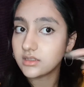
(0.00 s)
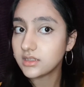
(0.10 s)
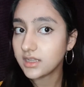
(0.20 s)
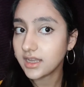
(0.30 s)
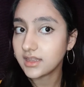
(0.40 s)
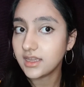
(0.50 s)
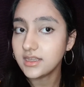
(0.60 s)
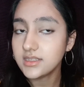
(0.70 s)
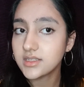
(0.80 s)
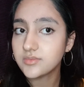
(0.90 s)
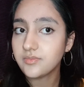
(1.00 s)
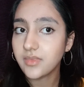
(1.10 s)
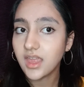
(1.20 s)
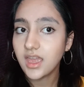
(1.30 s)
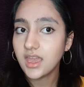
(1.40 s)
Like this.
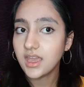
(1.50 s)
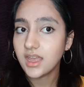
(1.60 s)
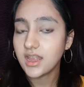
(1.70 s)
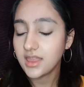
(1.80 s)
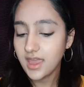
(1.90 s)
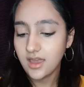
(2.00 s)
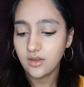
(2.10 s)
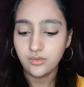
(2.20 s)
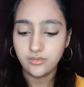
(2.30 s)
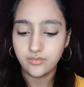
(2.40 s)
And now